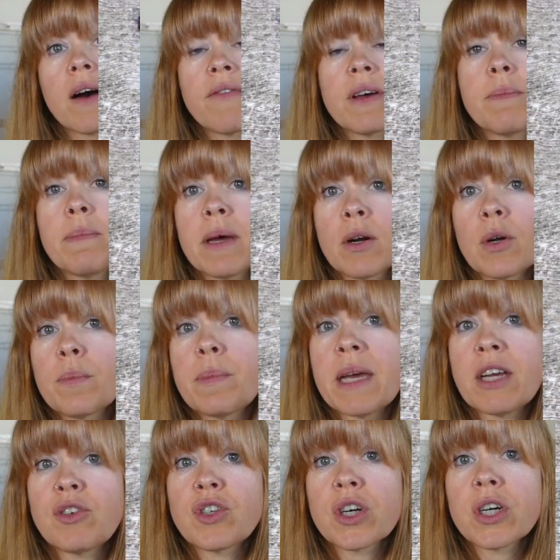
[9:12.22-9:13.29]
of a middle
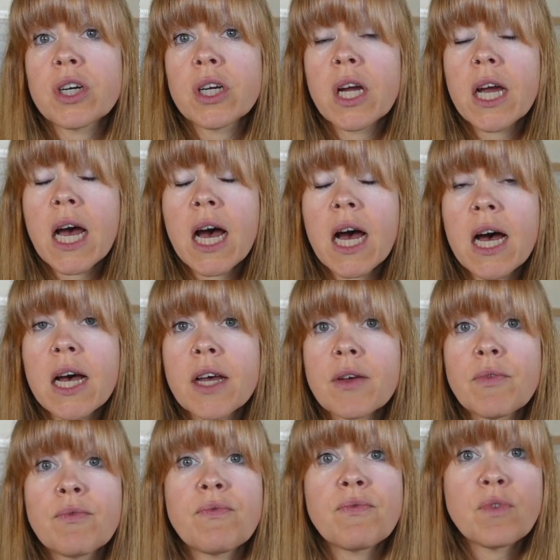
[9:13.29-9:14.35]
major
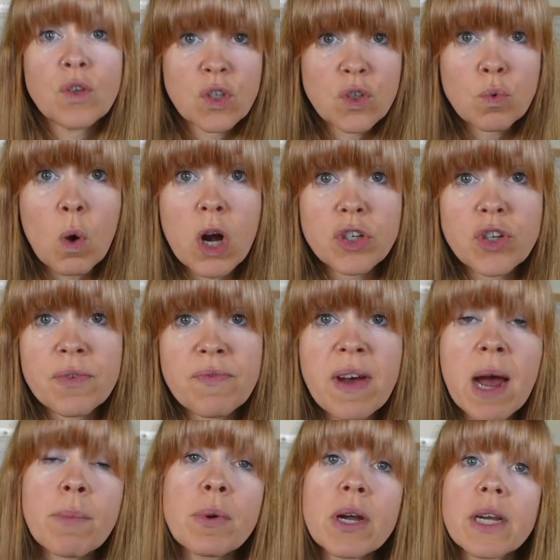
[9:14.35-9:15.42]
swatch of
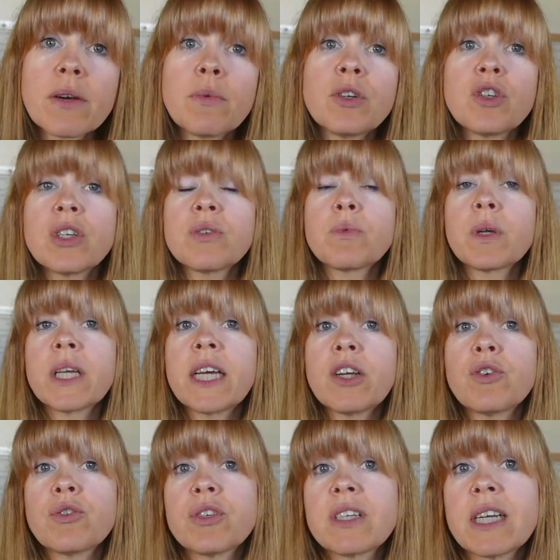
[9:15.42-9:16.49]
fabric, which is really
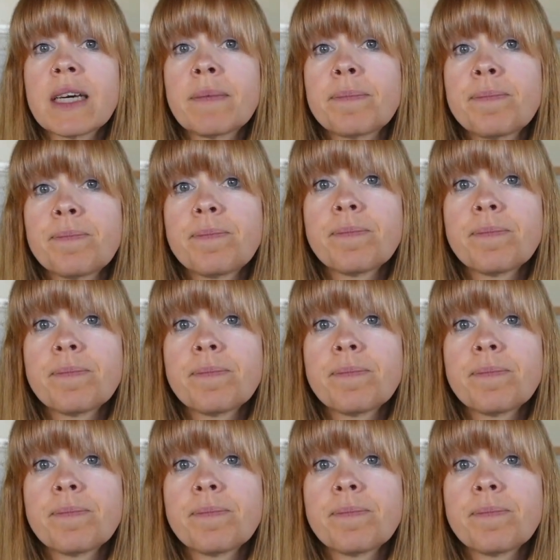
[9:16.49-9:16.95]
interesting.